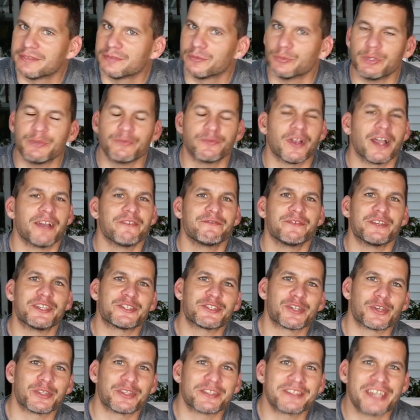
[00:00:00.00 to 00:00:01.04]
We fry
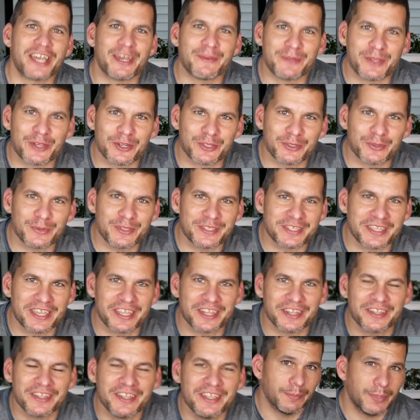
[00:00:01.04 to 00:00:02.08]
fish all the time here in
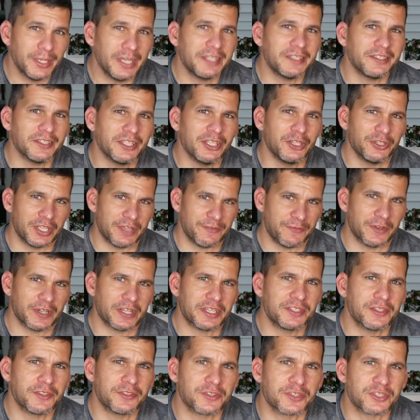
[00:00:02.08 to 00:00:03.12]
Louisiana, but it's a little different
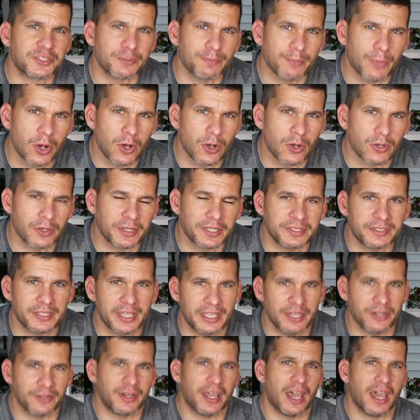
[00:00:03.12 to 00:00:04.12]
because it's a small container.